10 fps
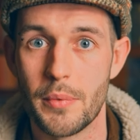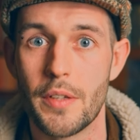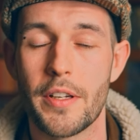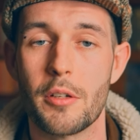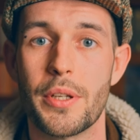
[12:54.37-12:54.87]
a
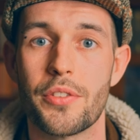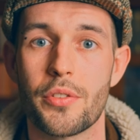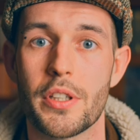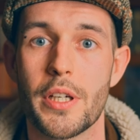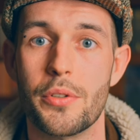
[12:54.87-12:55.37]
therapist
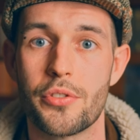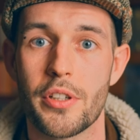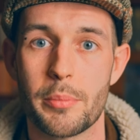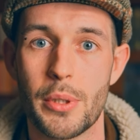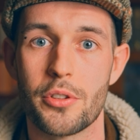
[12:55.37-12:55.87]
or a coach
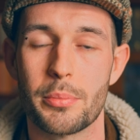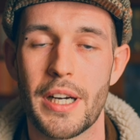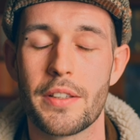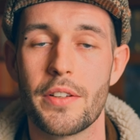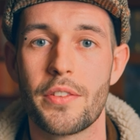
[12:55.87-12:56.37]
trying to build your
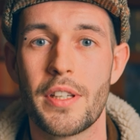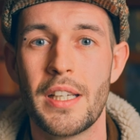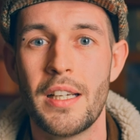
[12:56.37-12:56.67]
practice,